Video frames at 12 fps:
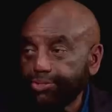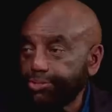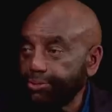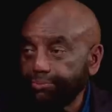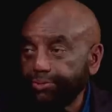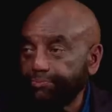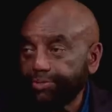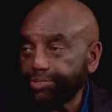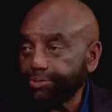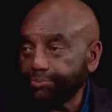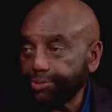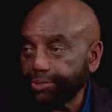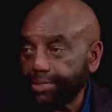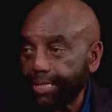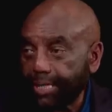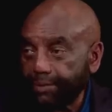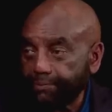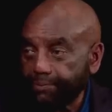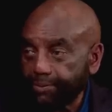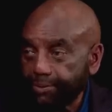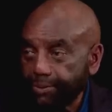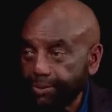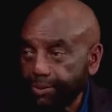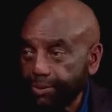we shouldn't be victims in life.
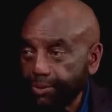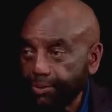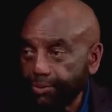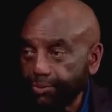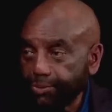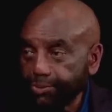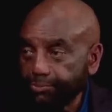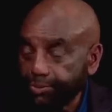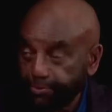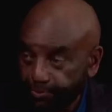Okay. We should be